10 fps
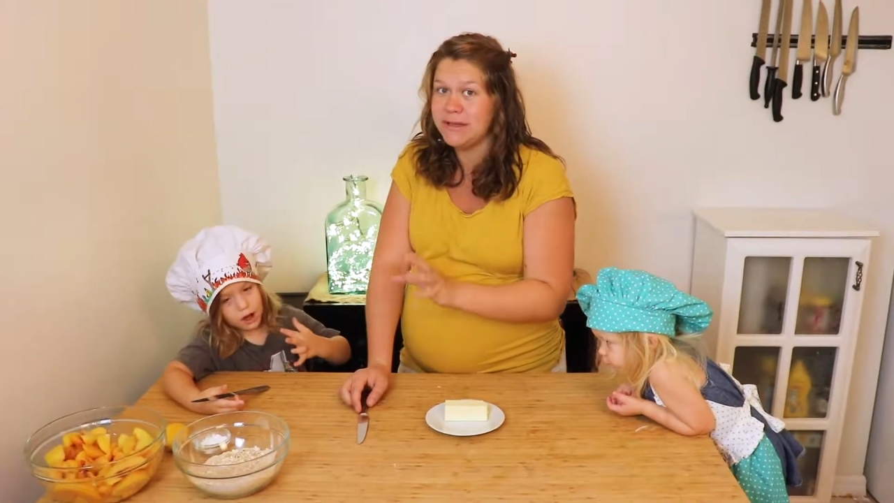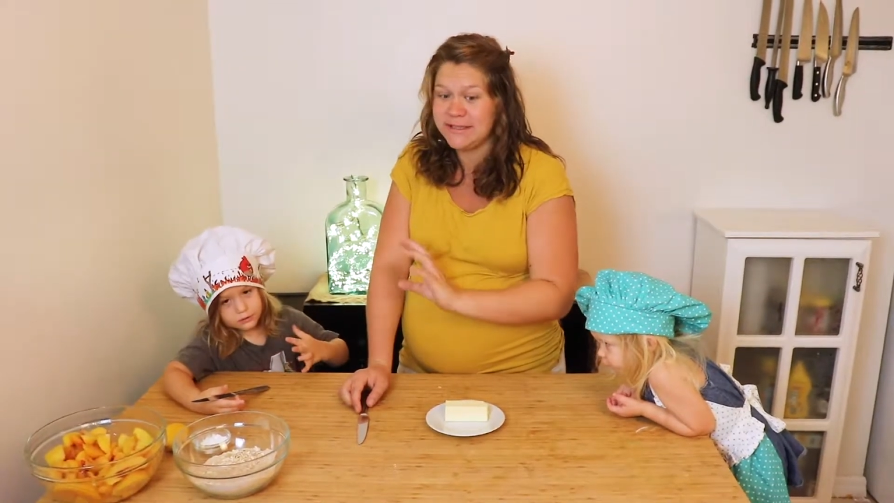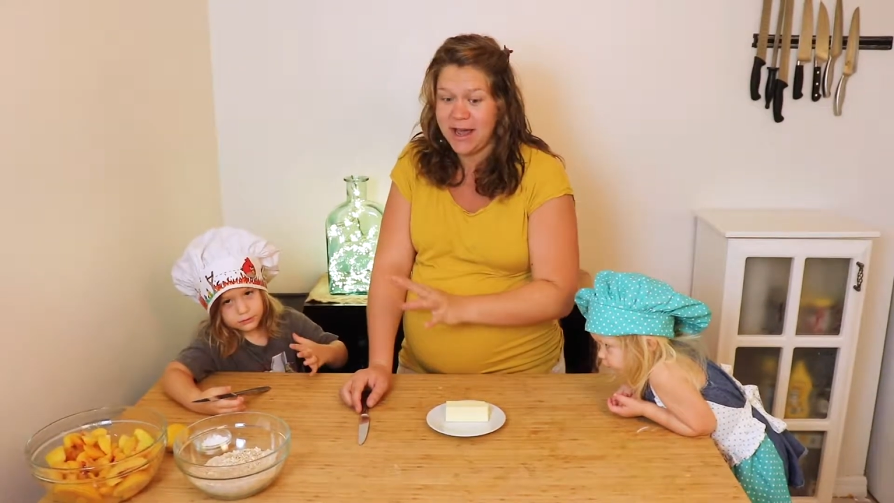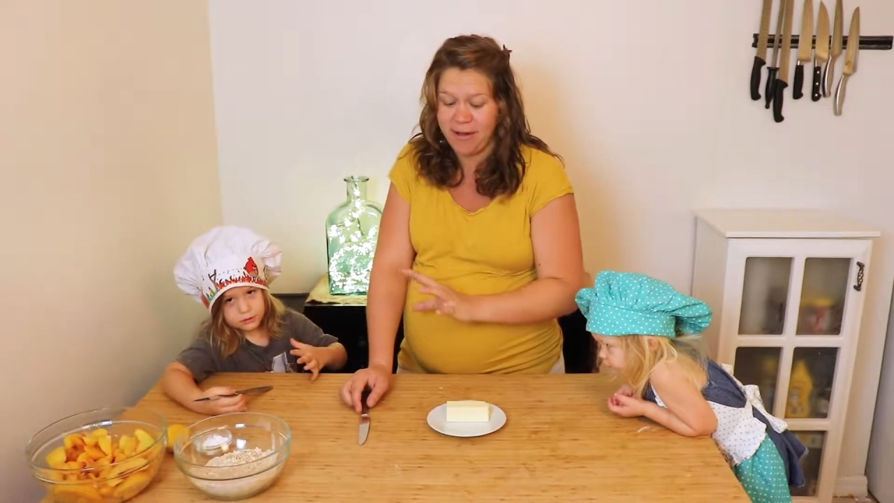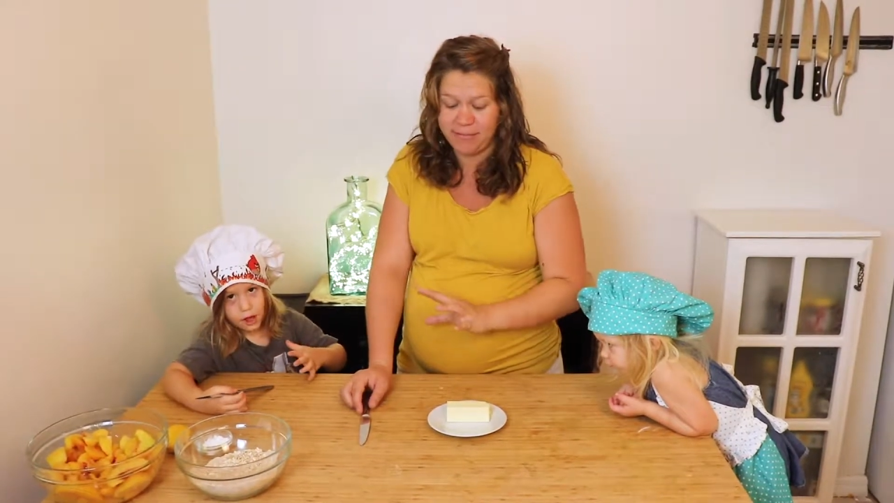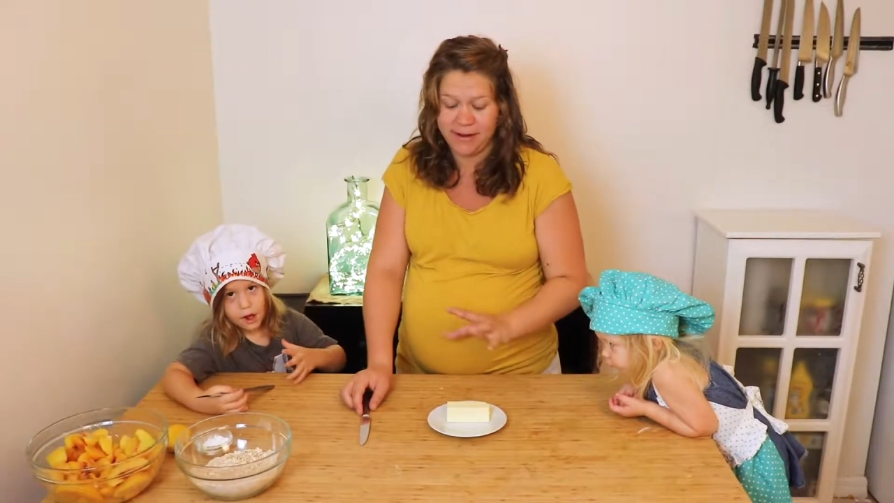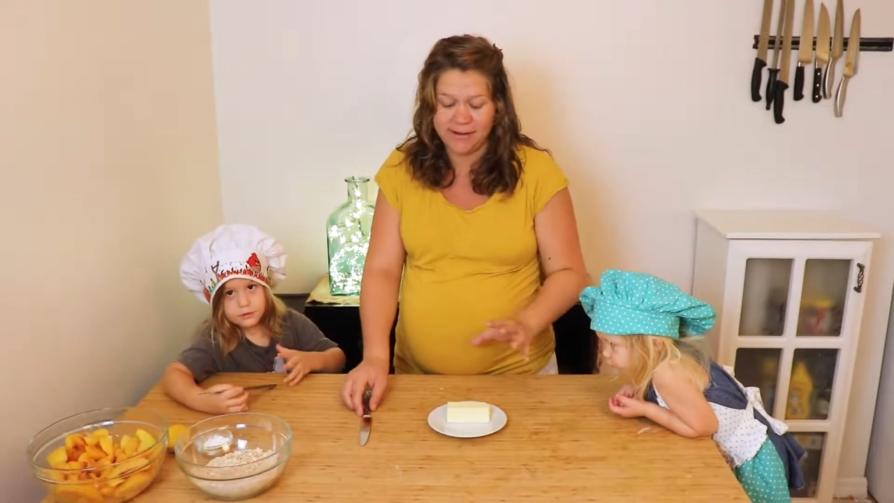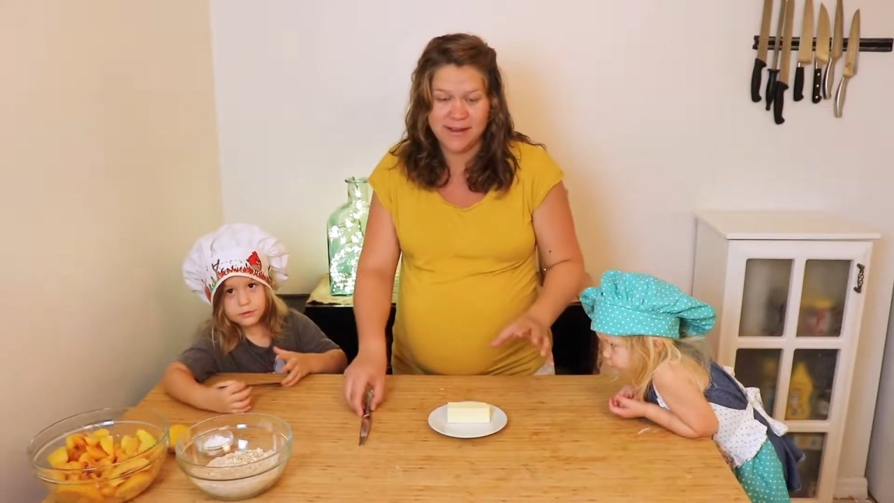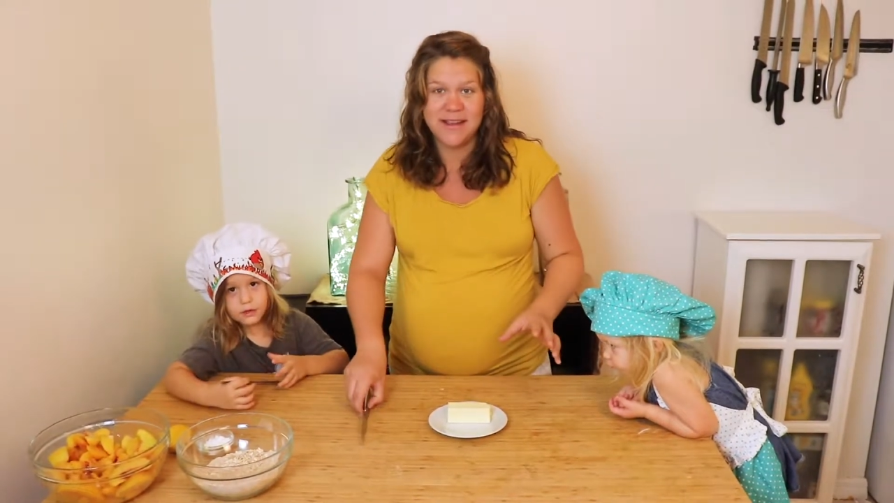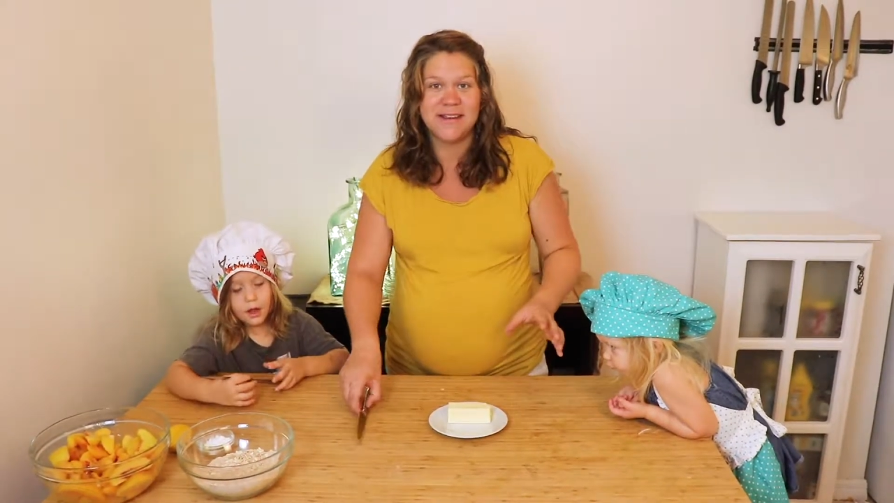topping.
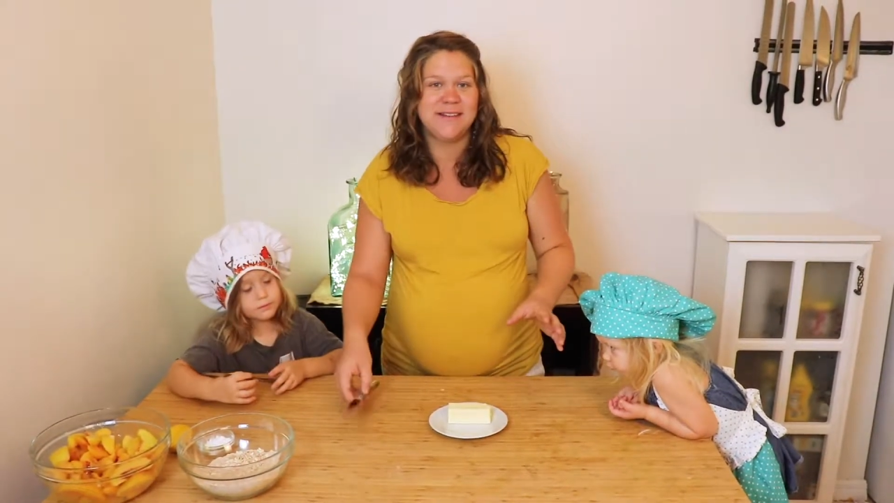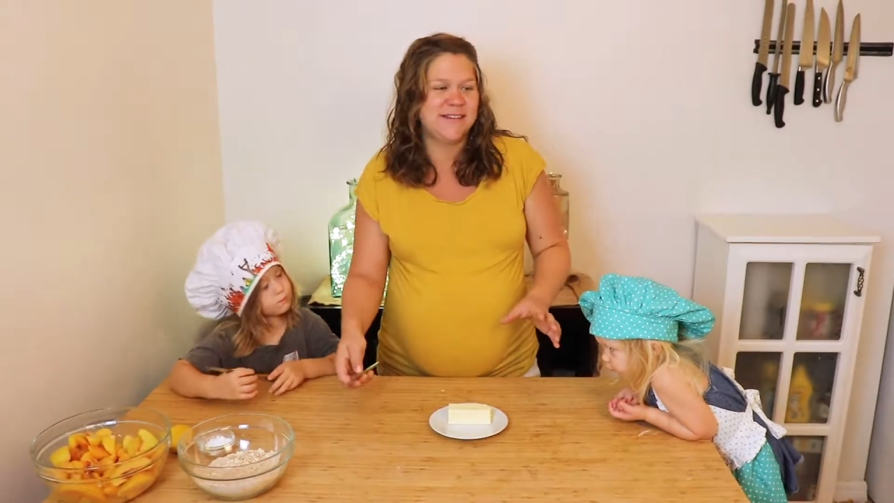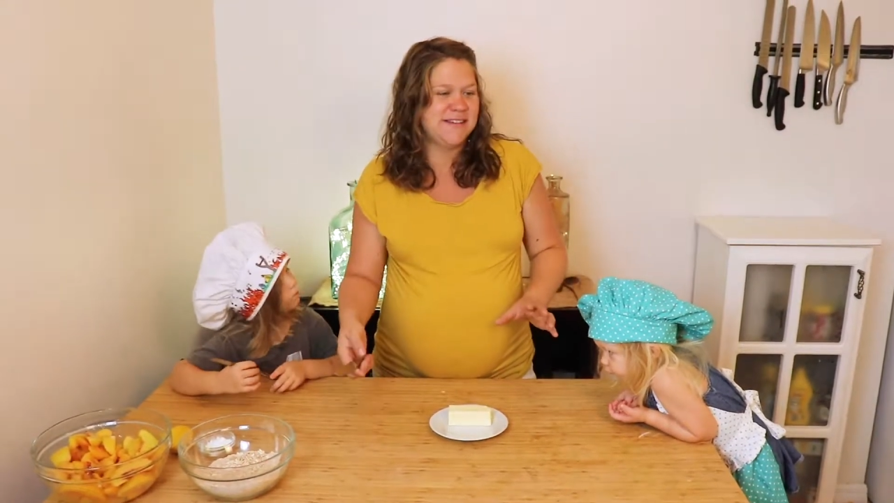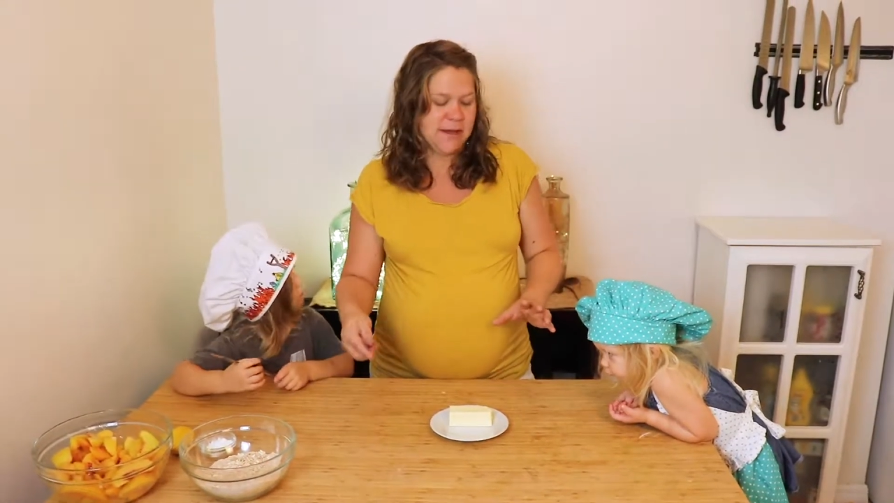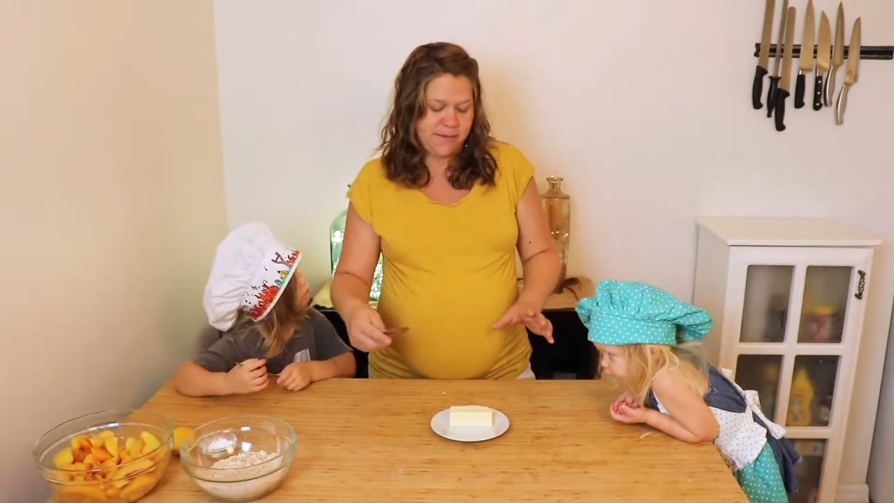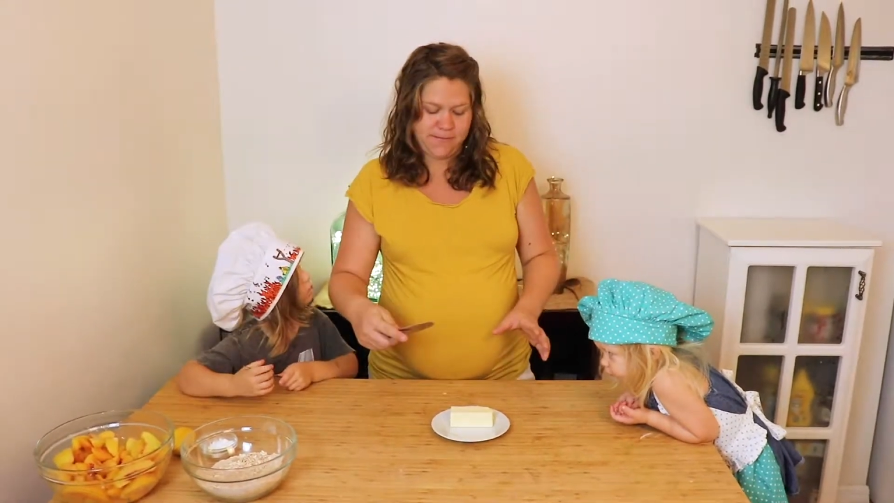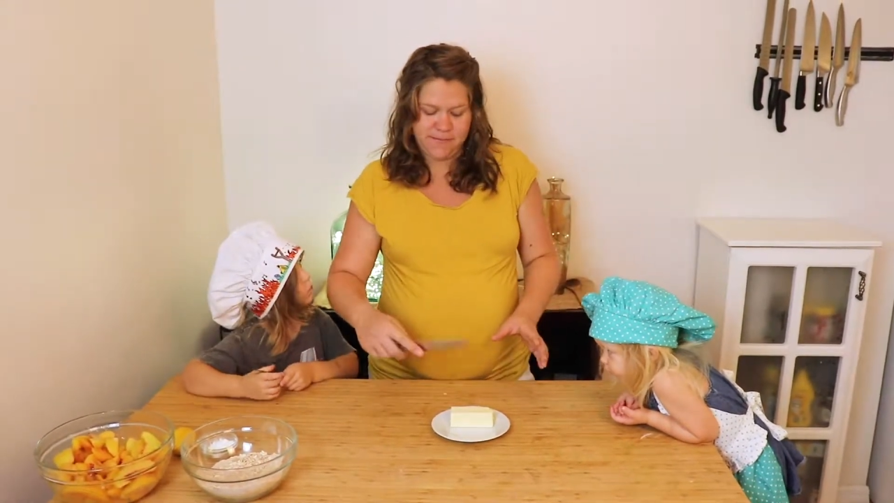So